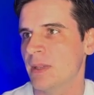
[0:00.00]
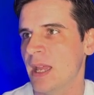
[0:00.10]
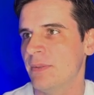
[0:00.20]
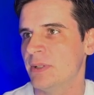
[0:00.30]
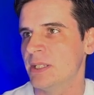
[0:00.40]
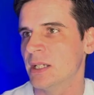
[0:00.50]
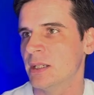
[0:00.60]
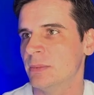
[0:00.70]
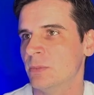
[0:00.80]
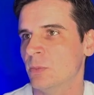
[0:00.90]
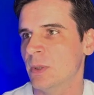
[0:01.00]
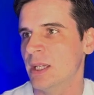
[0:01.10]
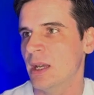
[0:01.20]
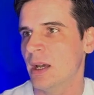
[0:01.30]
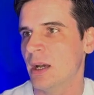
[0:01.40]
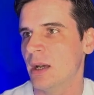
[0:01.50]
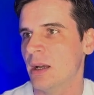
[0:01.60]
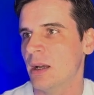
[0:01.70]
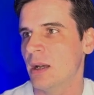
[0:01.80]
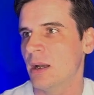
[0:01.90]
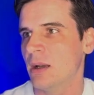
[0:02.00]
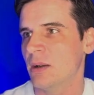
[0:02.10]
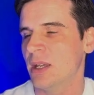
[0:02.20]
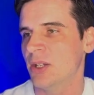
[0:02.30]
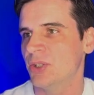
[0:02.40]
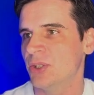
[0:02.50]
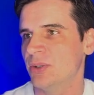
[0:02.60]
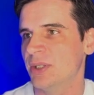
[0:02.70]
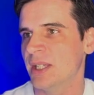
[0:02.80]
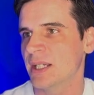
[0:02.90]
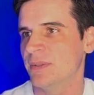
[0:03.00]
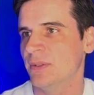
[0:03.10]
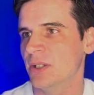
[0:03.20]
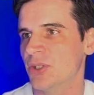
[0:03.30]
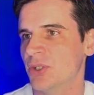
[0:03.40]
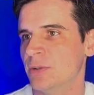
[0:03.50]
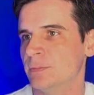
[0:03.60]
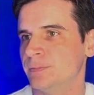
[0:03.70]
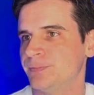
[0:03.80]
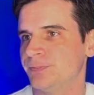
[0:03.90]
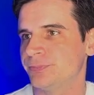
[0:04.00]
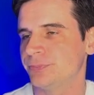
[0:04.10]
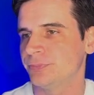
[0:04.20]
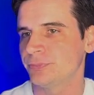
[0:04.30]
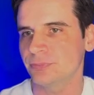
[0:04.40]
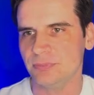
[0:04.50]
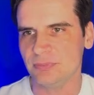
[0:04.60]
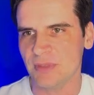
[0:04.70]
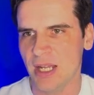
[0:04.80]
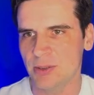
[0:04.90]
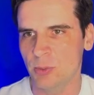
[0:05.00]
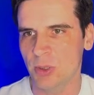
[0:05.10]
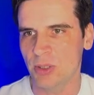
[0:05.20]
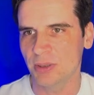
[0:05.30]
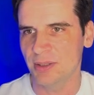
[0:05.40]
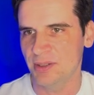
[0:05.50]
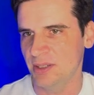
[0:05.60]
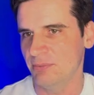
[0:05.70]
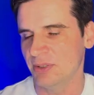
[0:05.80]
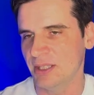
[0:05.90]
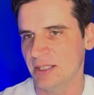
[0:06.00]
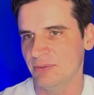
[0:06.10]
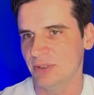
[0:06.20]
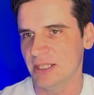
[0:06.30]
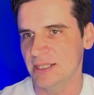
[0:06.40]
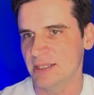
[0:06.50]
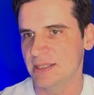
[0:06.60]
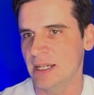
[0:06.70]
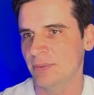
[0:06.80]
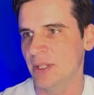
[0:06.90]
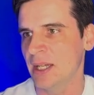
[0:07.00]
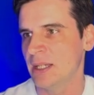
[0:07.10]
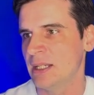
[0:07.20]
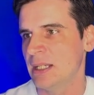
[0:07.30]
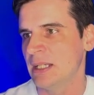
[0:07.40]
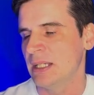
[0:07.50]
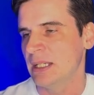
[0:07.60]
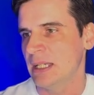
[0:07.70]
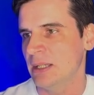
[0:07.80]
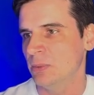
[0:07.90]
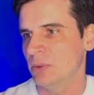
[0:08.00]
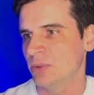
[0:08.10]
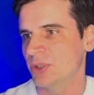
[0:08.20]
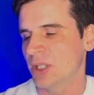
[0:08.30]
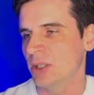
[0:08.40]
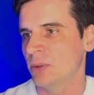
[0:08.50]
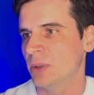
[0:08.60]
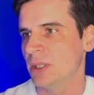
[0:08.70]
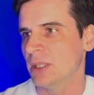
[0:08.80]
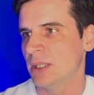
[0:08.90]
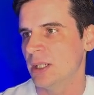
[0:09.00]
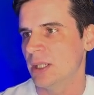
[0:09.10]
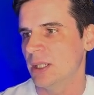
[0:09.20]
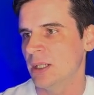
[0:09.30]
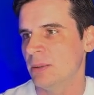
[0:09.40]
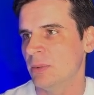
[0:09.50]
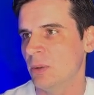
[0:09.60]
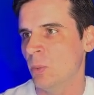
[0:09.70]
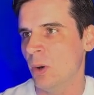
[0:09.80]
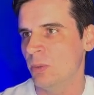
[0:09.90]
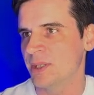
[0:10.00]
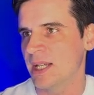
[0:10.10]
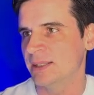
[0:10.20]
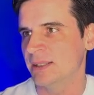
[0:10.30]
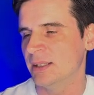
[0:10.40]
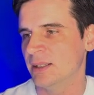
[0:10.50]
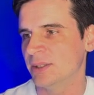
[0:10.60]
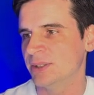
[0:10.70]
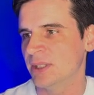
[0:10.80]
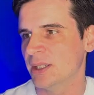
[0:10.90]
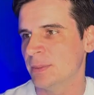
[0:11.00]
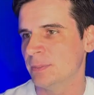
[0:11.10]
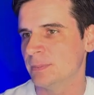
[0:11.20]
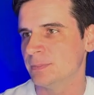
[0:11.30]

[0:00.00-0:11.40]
Every time we issue the next version, as we work on it, you see releases down there. It will show what was added last time.